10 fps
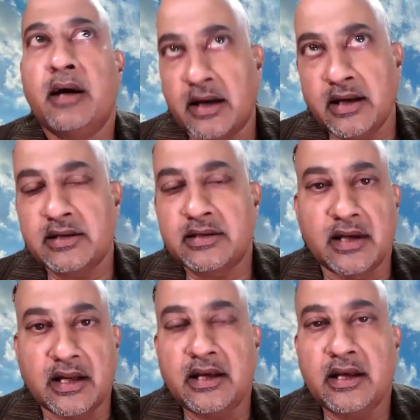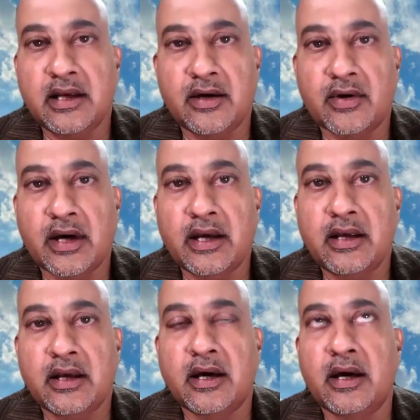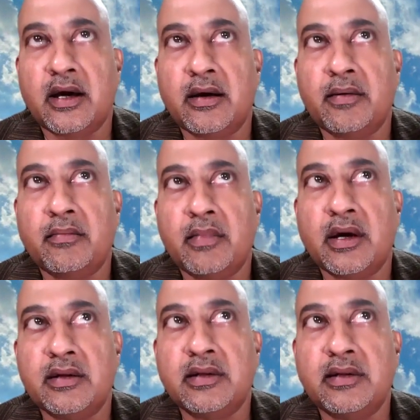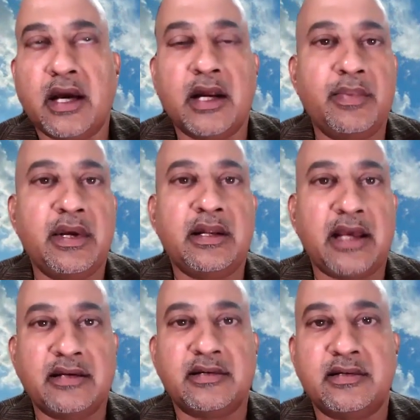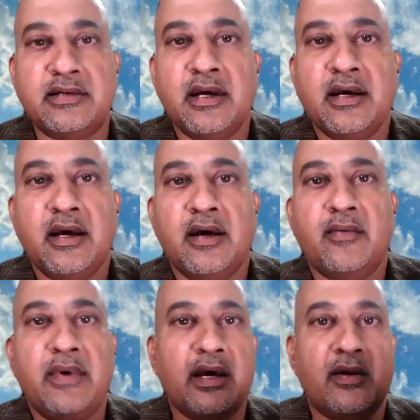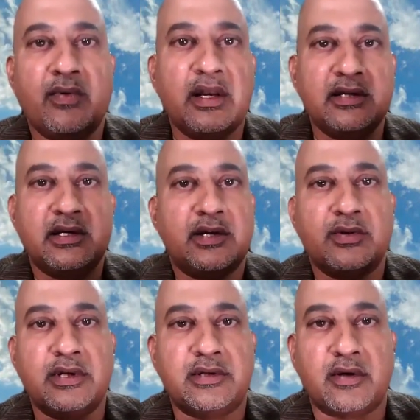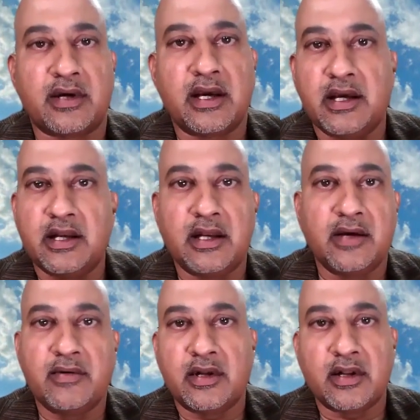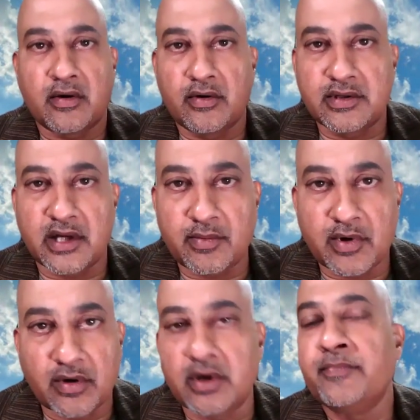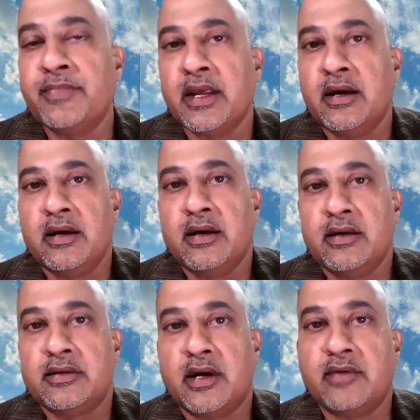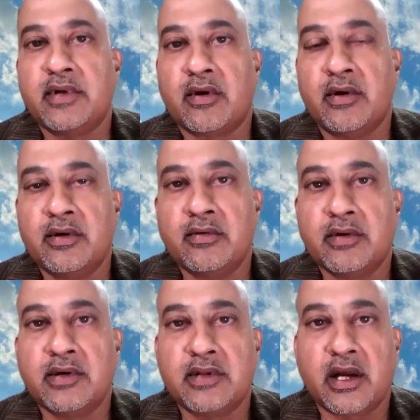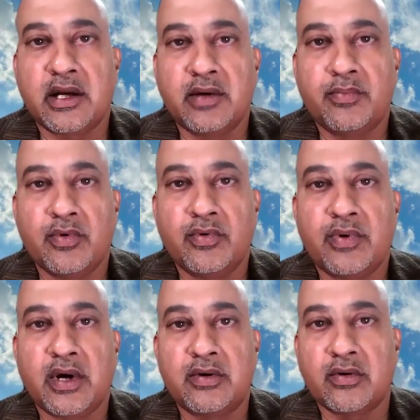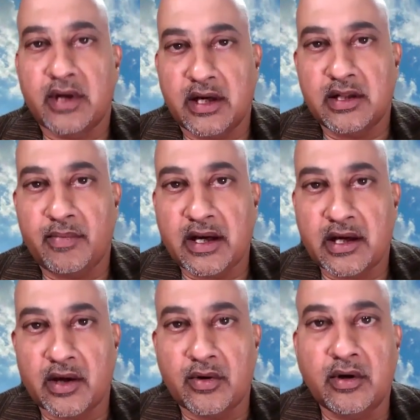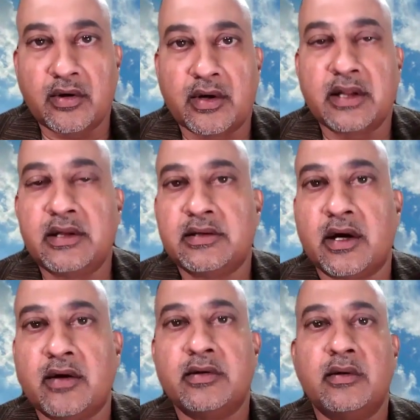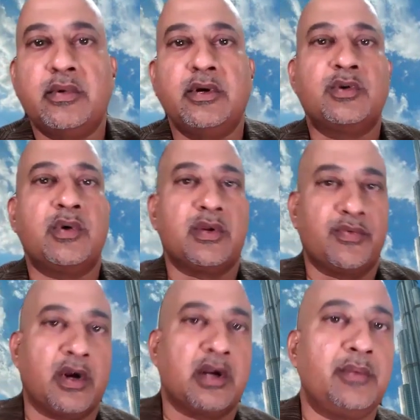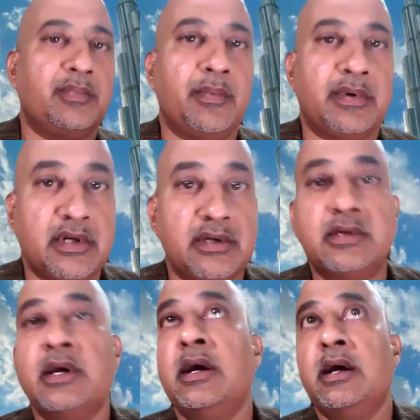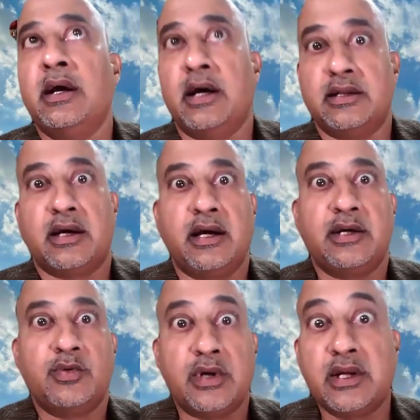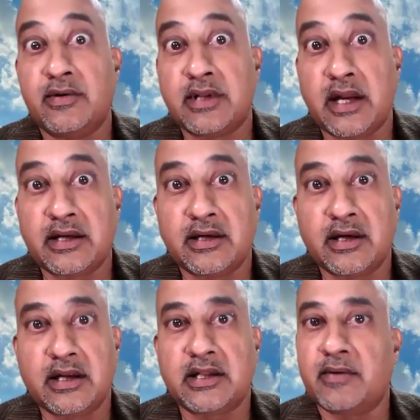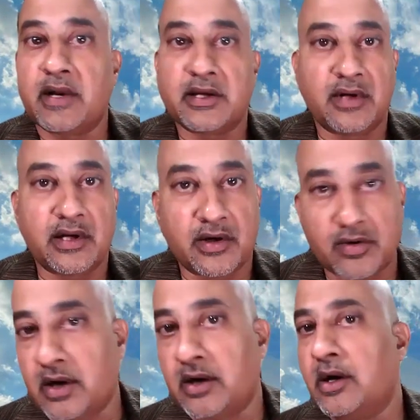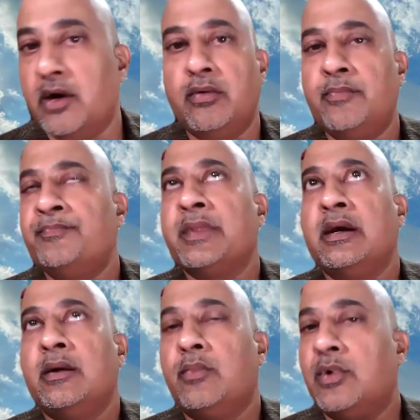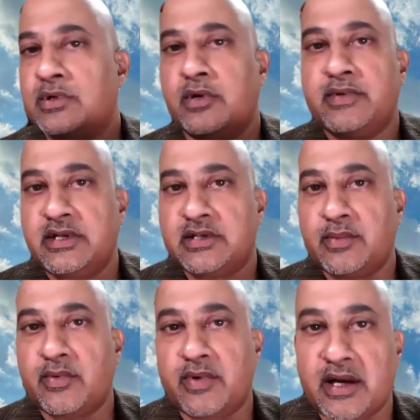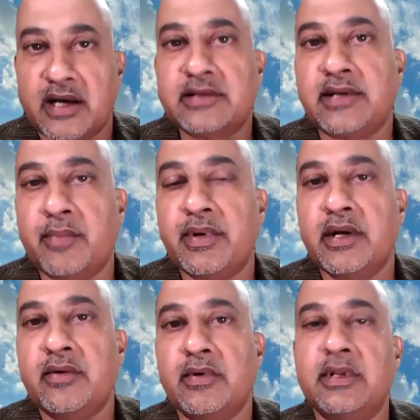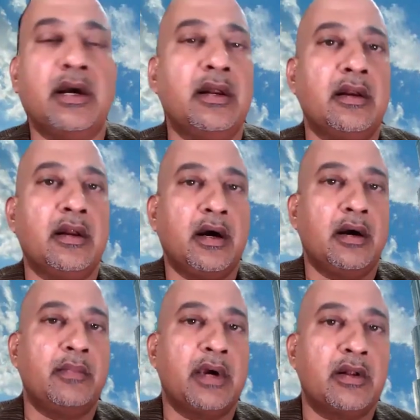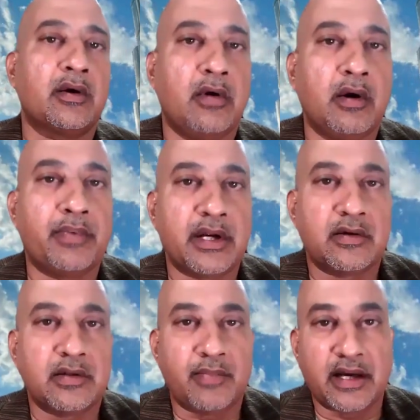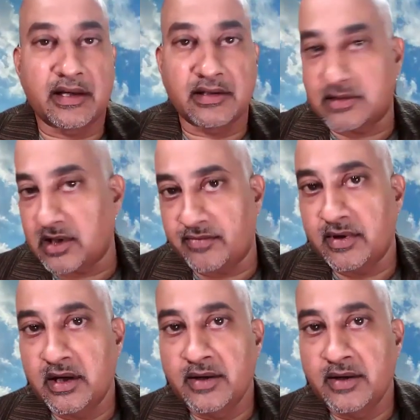Occasionally, okay, there had been cases where we listened to this, okay, in even in the close neighborhood. So if they're going to give their ID proof to create the bank account, okay, these accounts will be used for the fraudulent purposes, and the guys who were given their identity, they were actually get caught. Now, most of these type of attacks happen within, the cooperation of the banking staff.